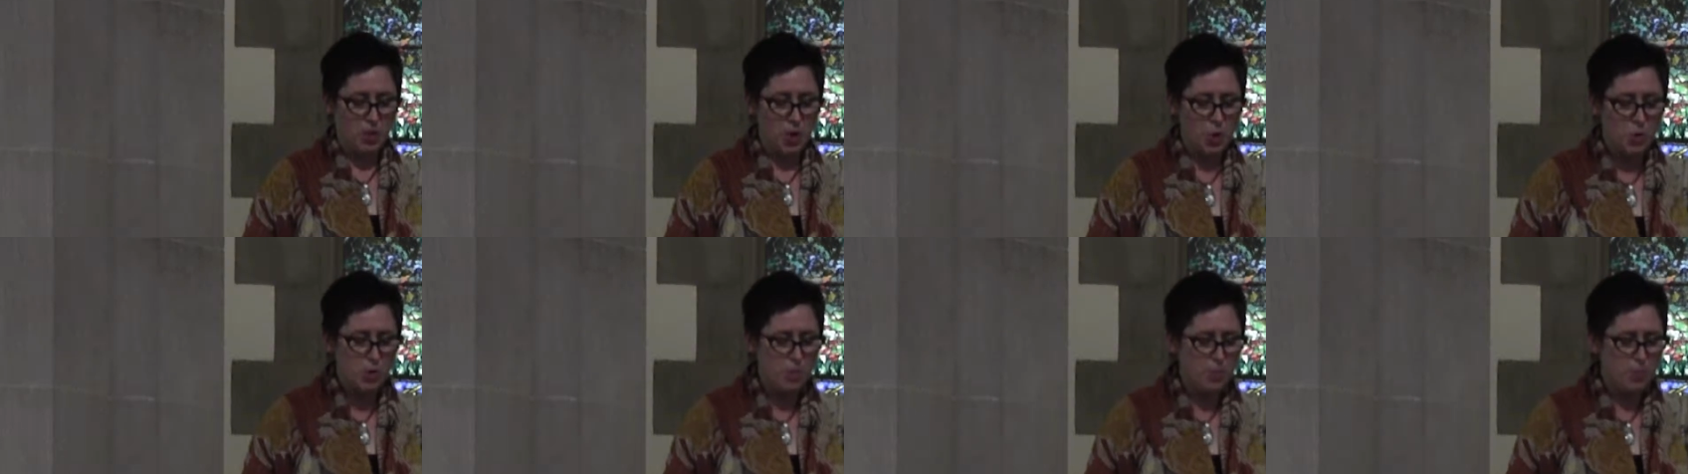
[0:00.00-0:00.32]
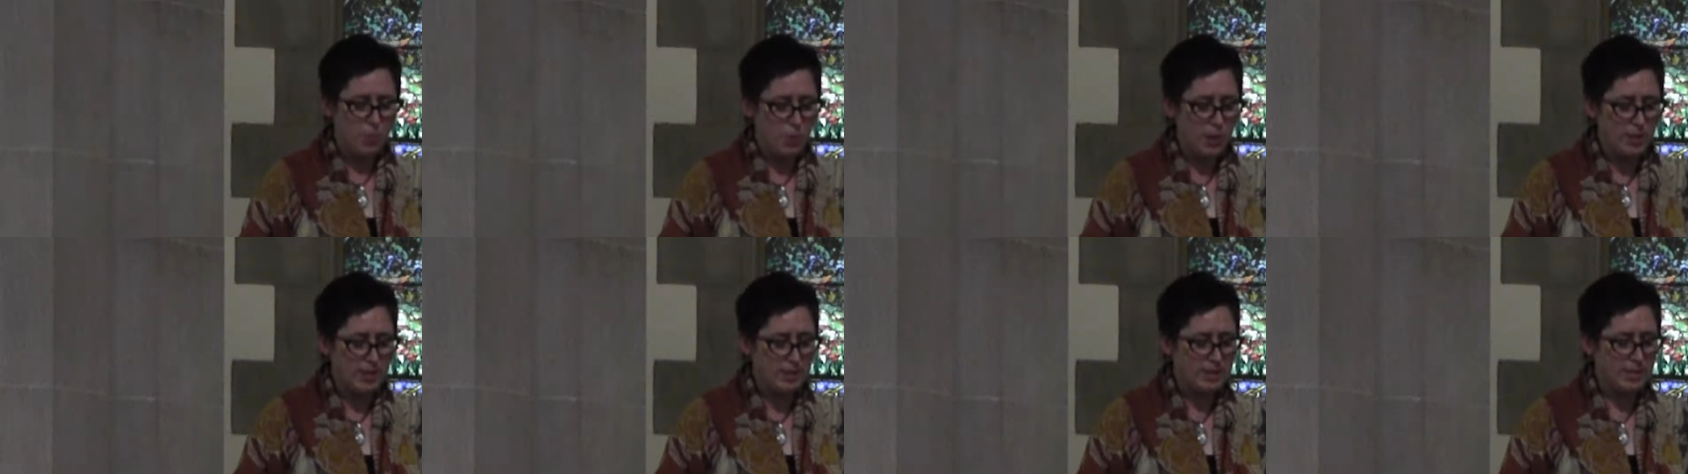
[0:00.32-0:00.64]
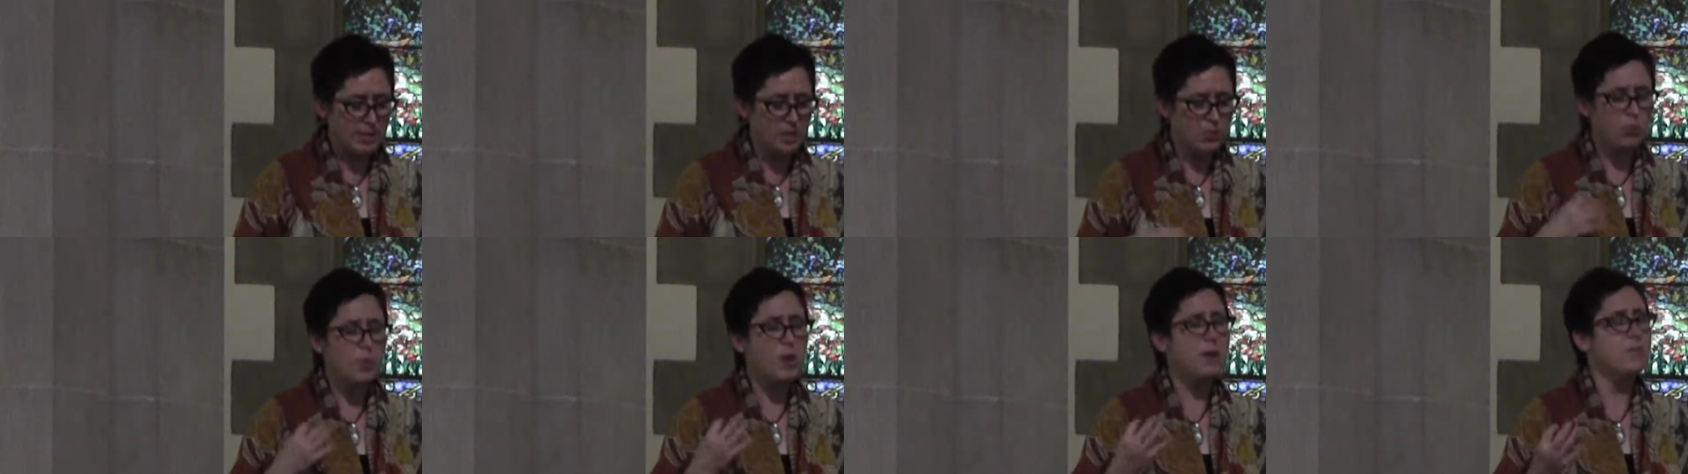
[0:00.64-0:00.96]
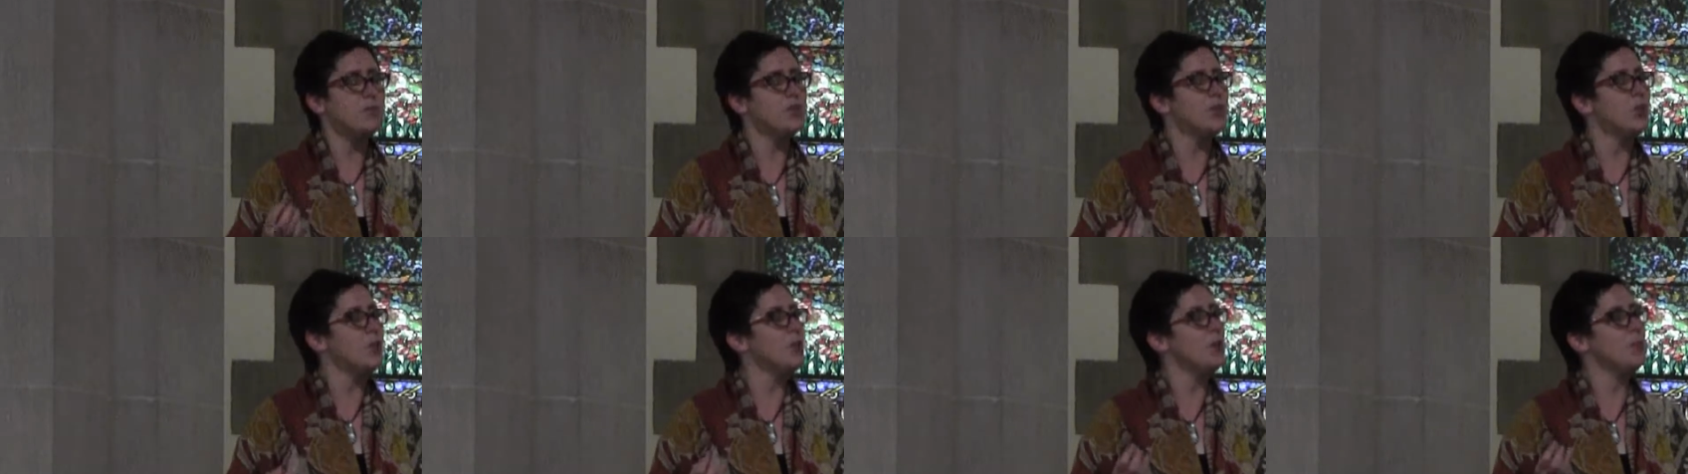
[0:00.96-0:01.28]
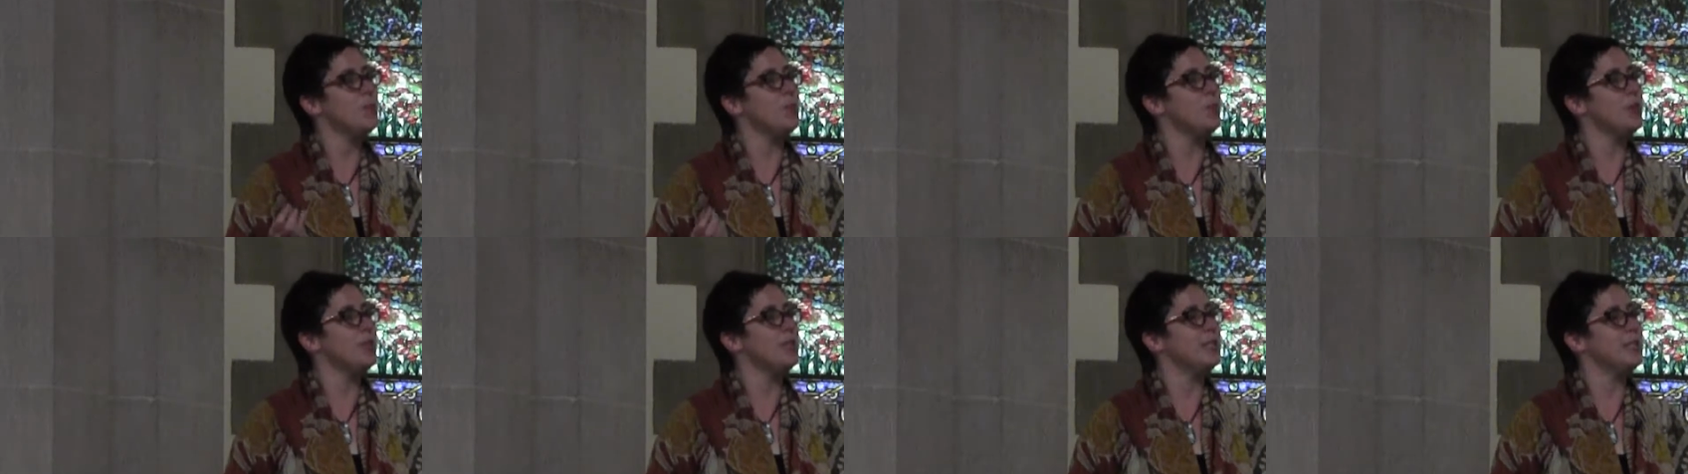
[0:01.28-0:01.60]
Tony points
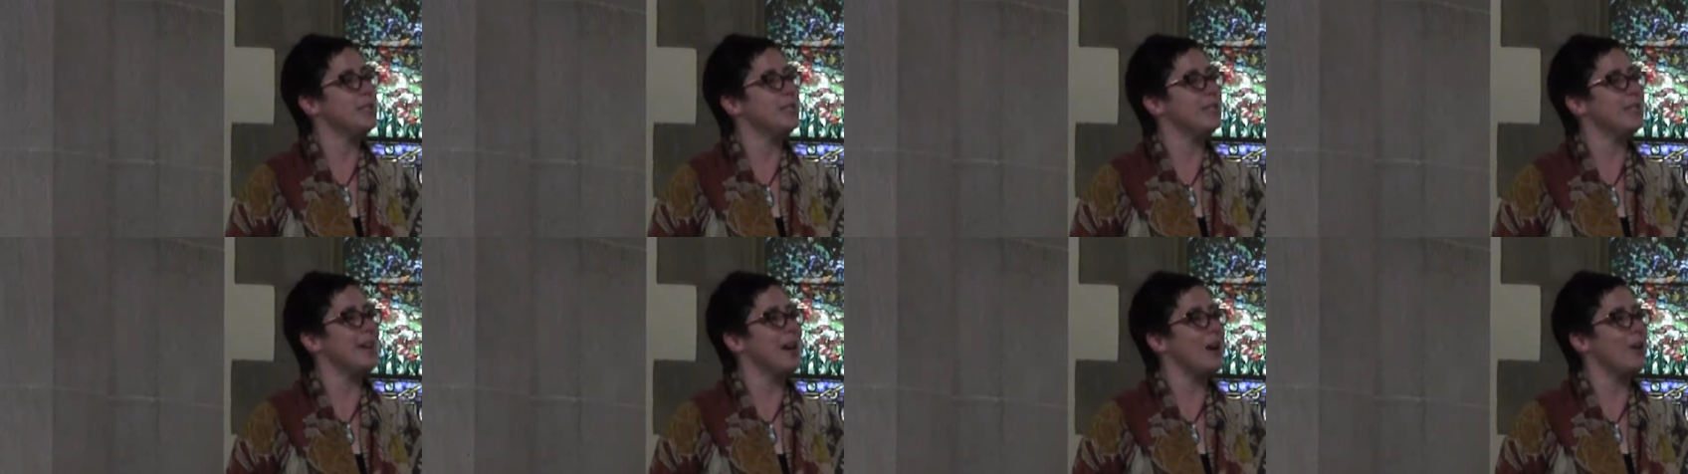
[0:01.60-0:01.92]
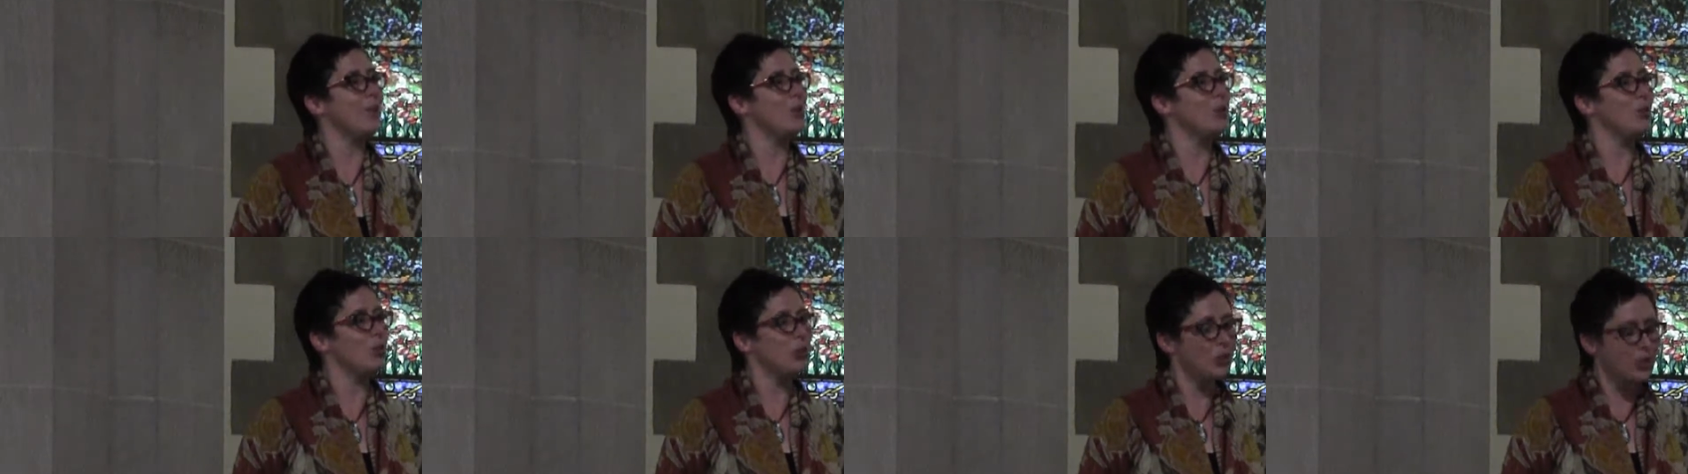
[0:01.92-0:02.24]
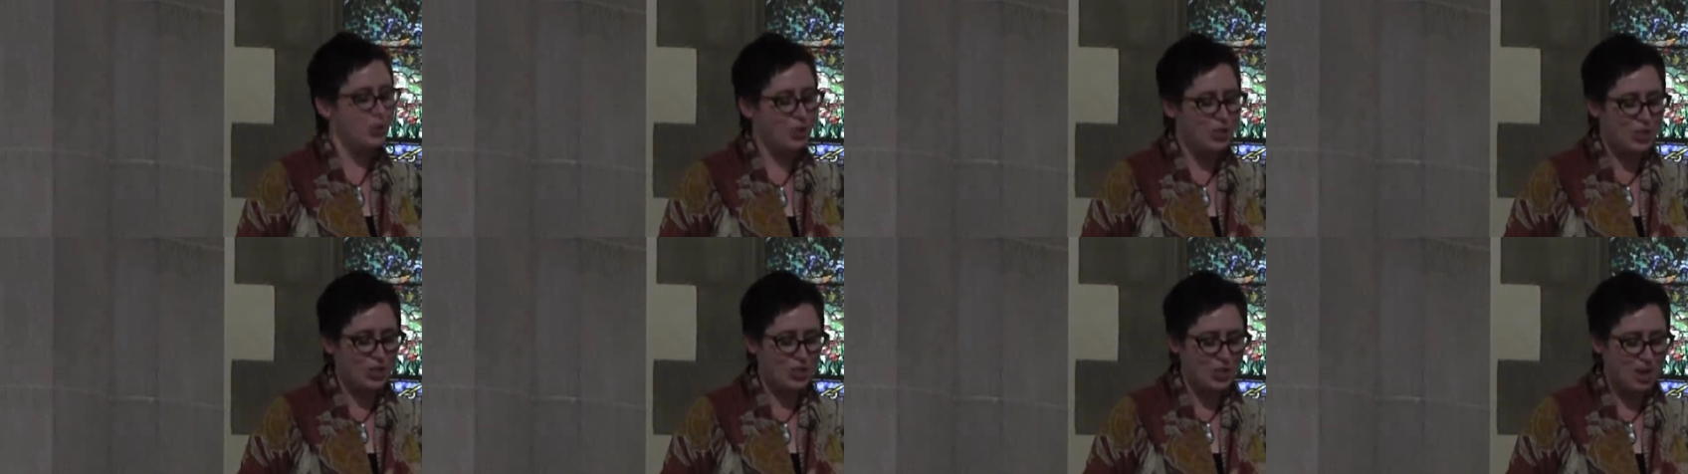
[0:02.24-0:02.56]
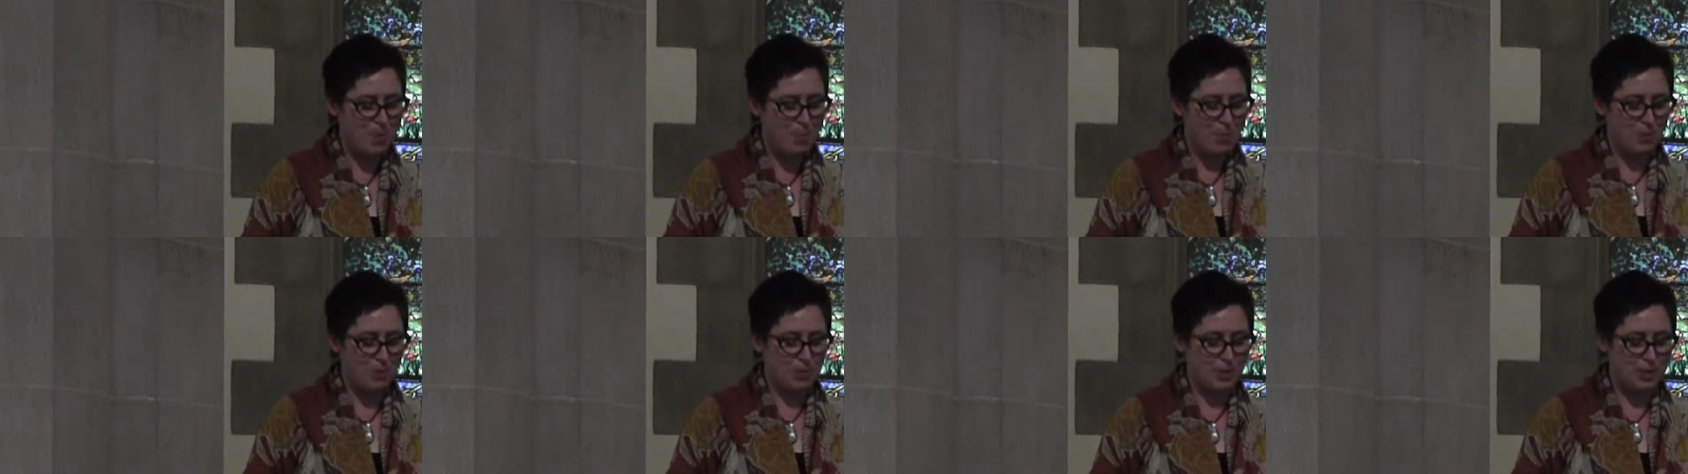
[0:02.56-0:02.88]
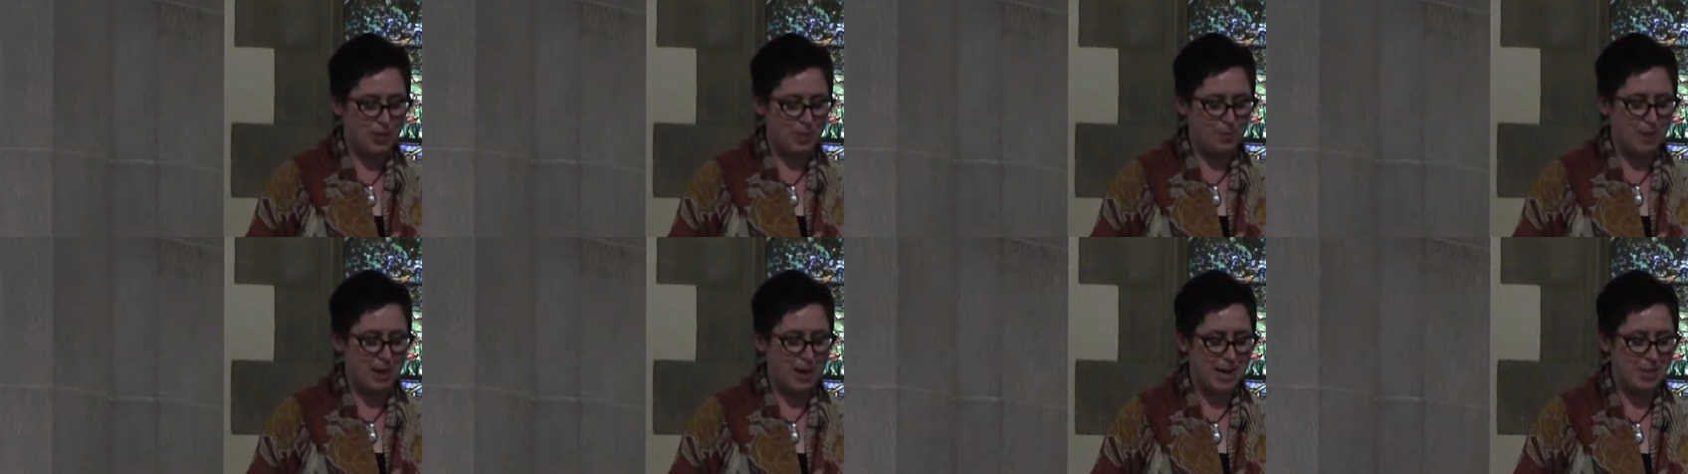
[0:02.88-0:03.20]
this out in the Good
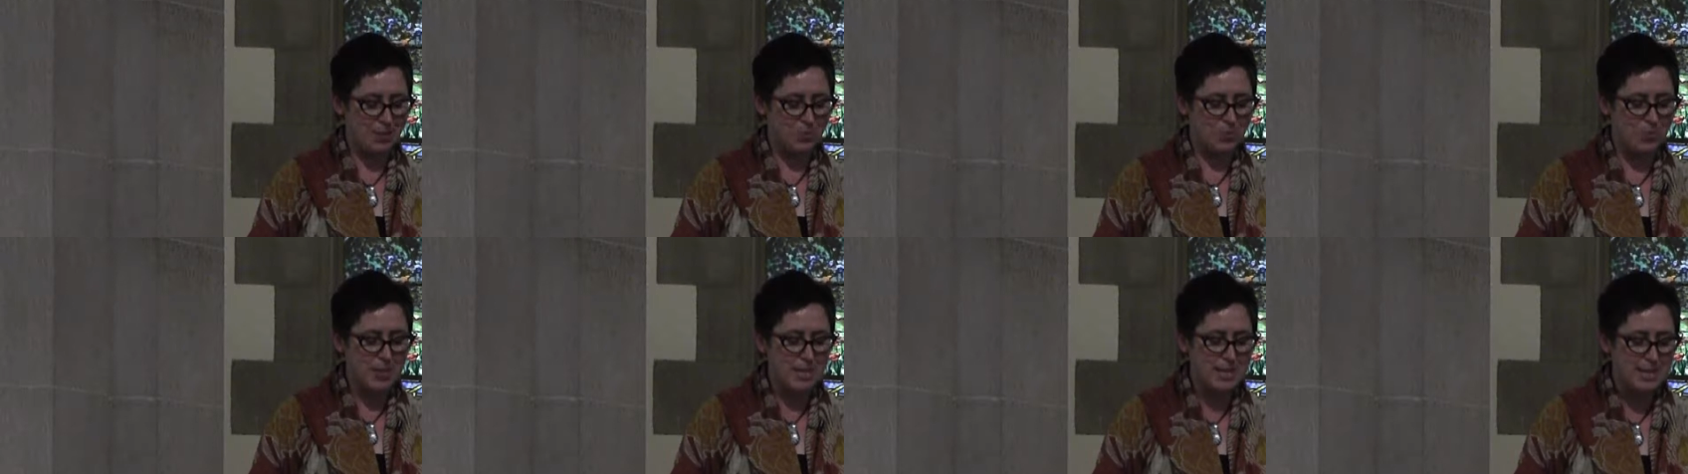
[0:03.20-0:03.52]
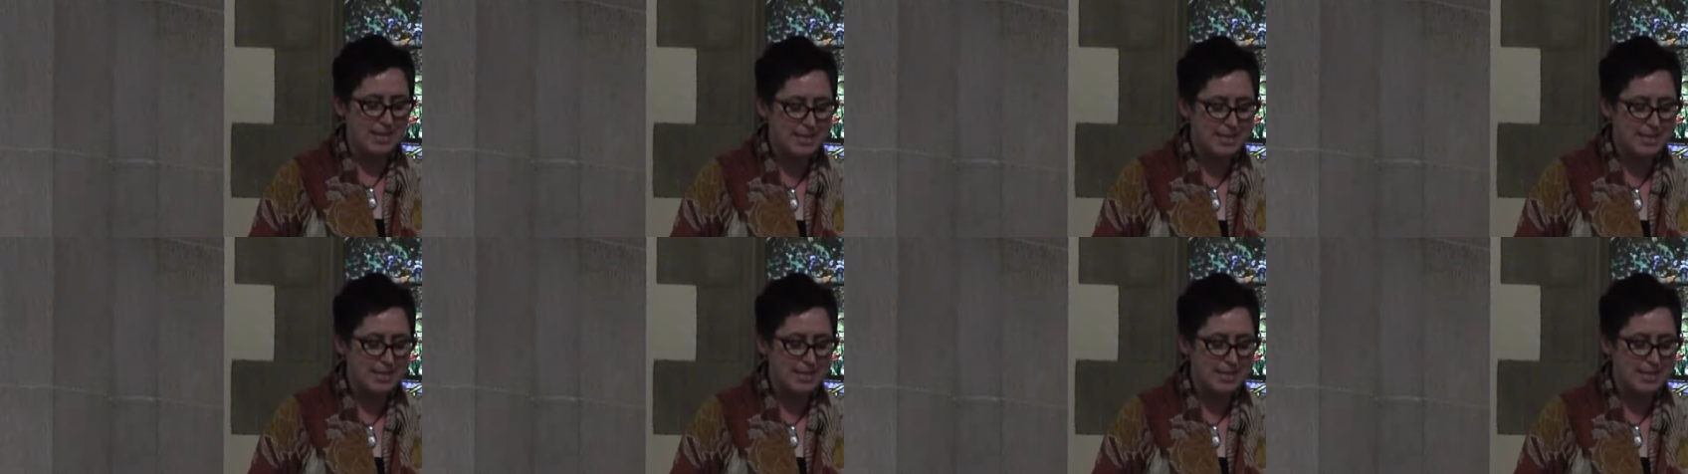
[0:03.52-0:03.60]
Shepherd this past week.